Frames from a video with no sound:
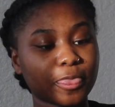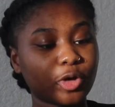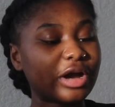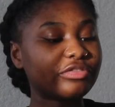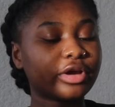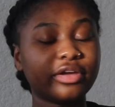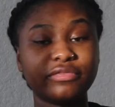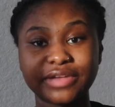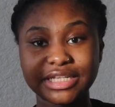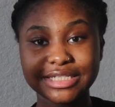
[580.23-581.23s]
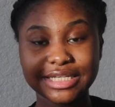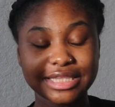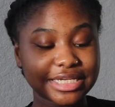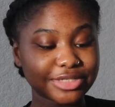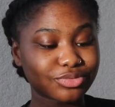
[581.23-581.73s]
Whoever invented
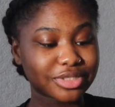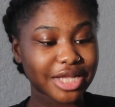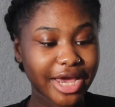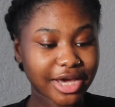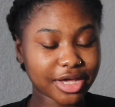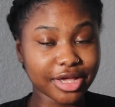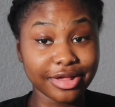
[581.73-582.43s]
this was like